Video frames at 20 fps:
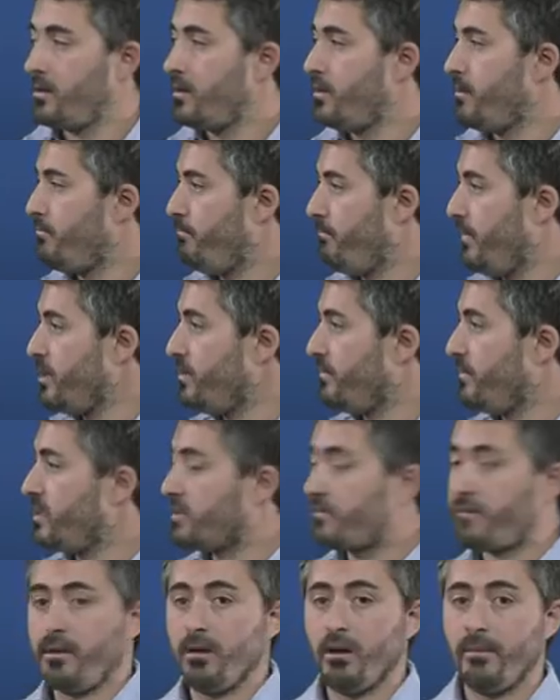Many of these
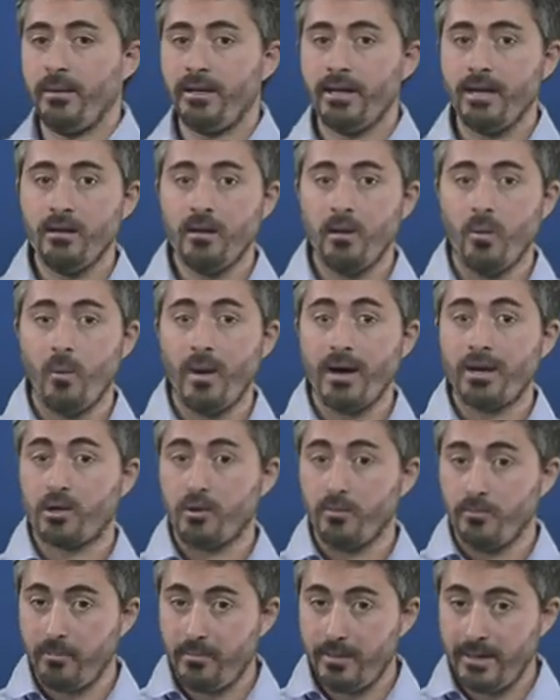phenomena were
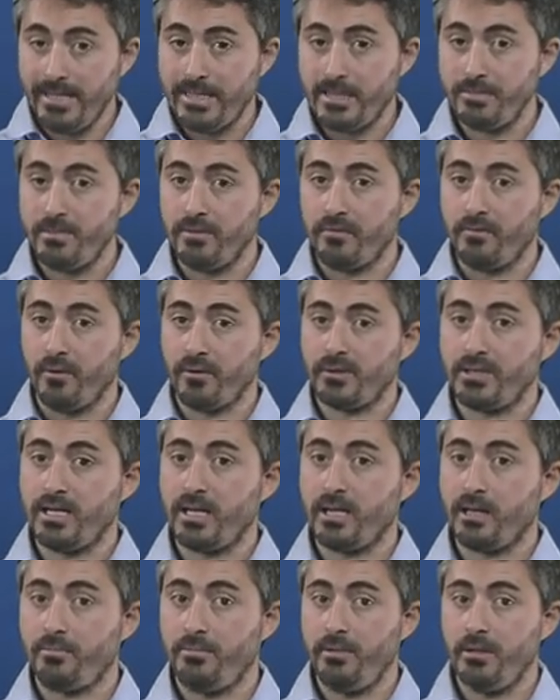completed before the
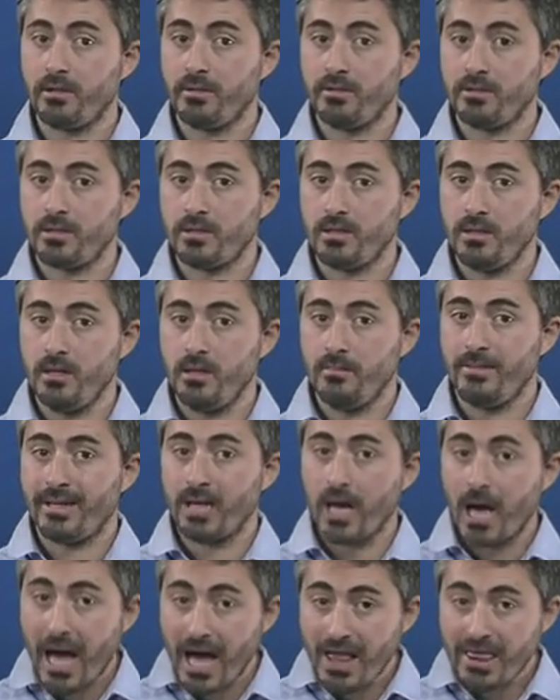early period, but
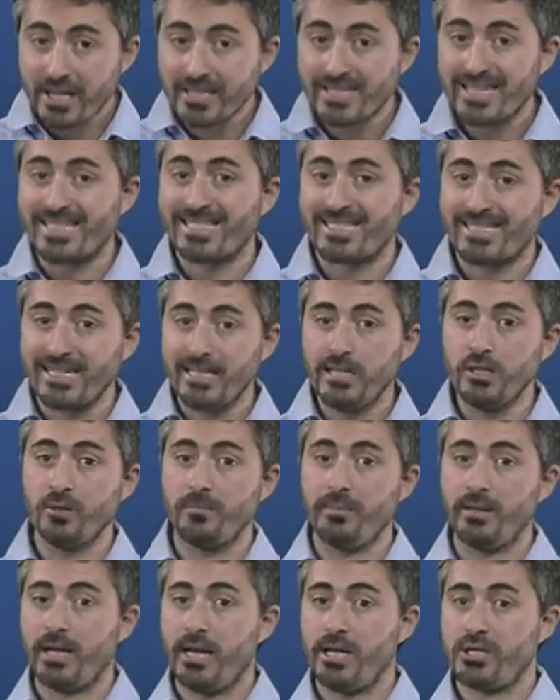others are still in
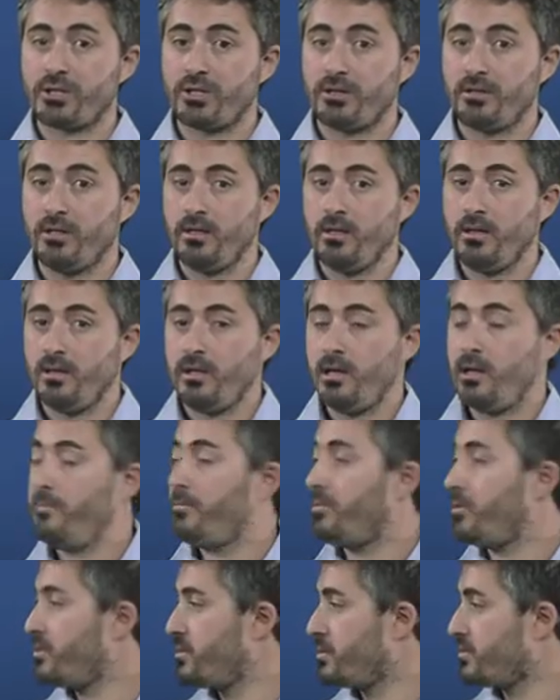operation and
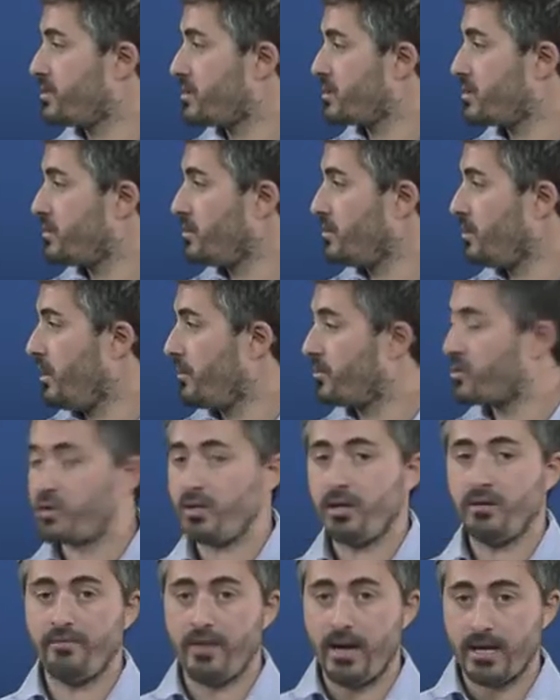produced
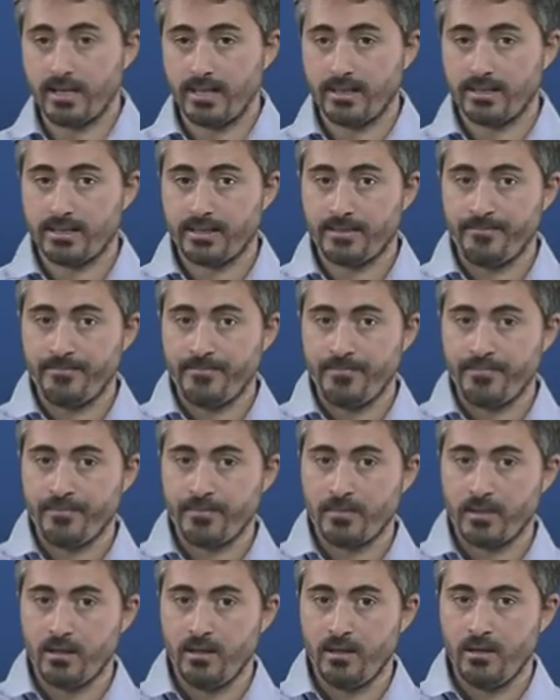optional variants.
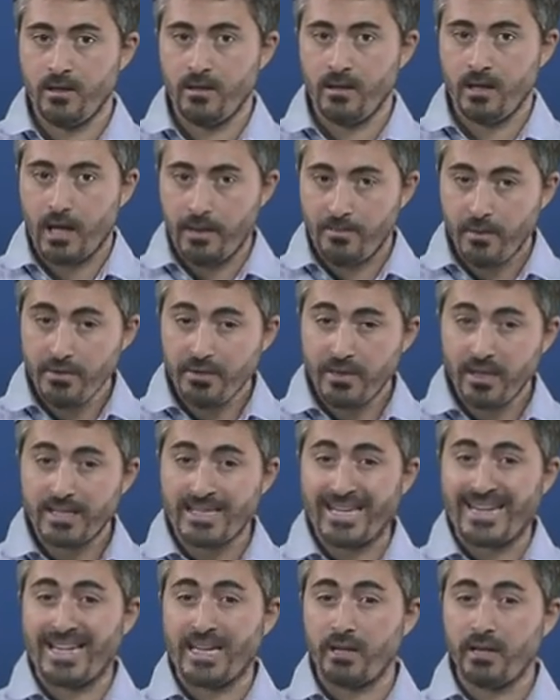Among these I
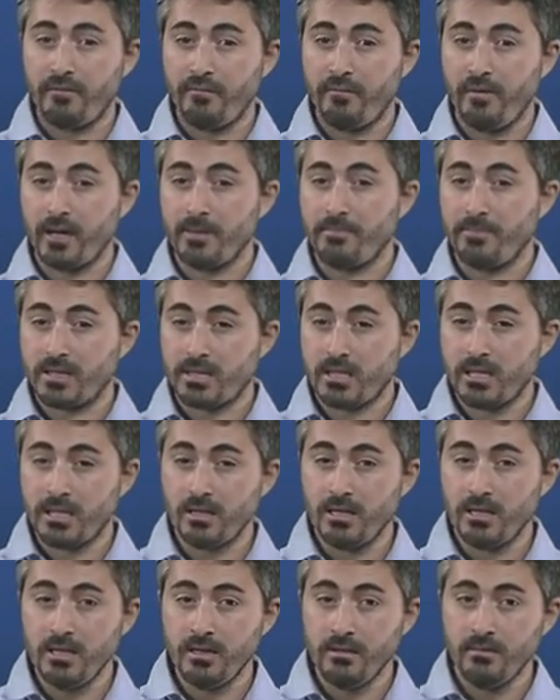can refer in
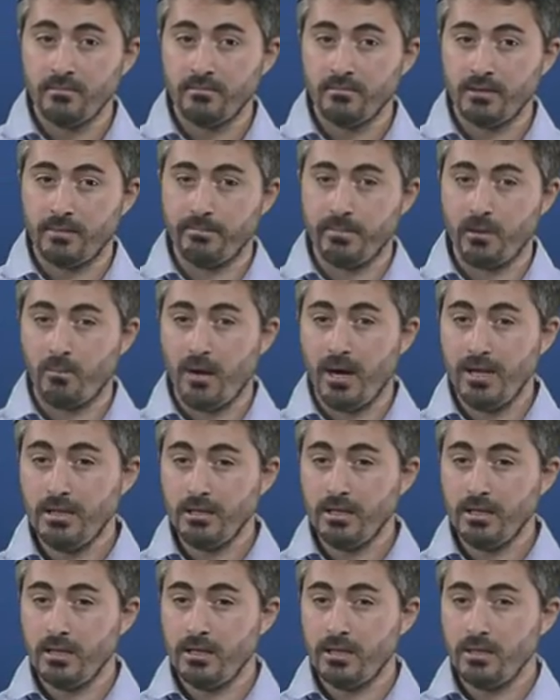particular, number 1,
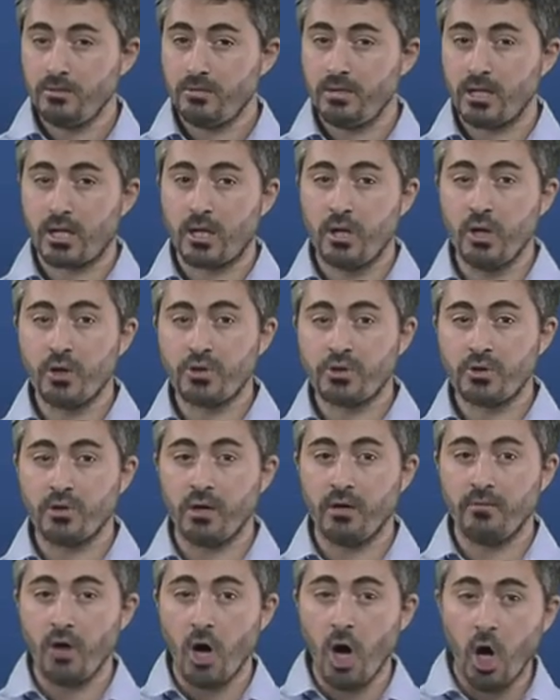to the closure
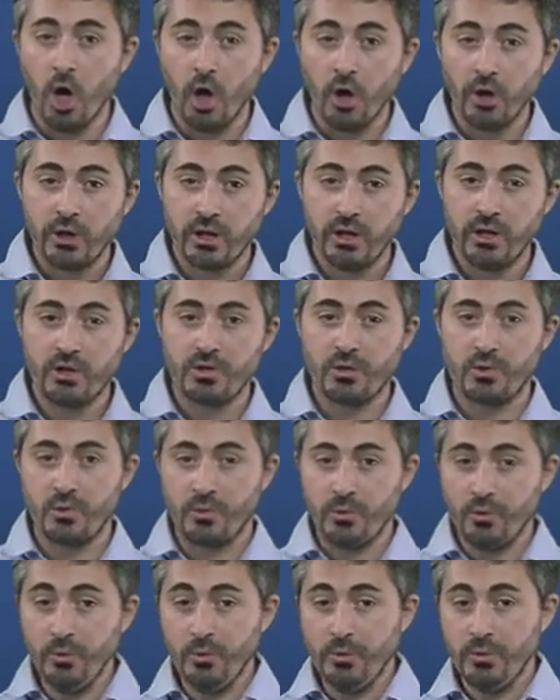of O into
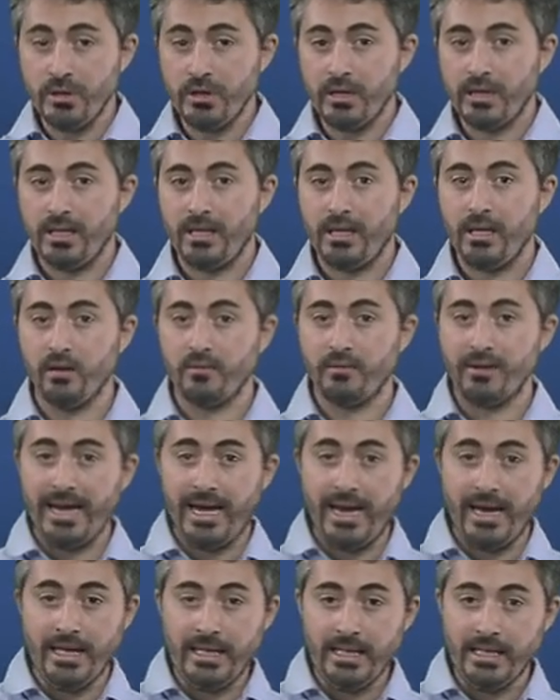U and of
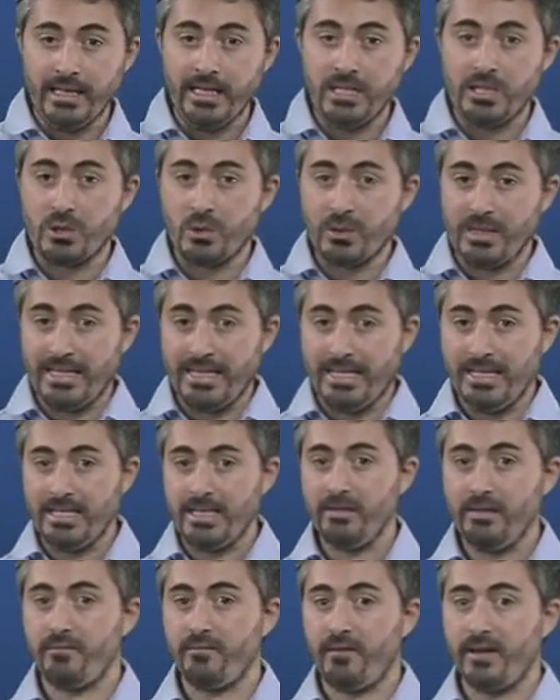E into I
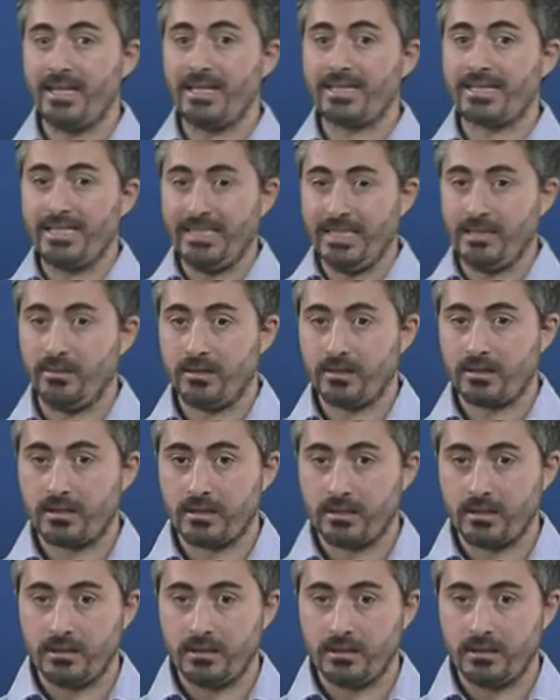in final syllables.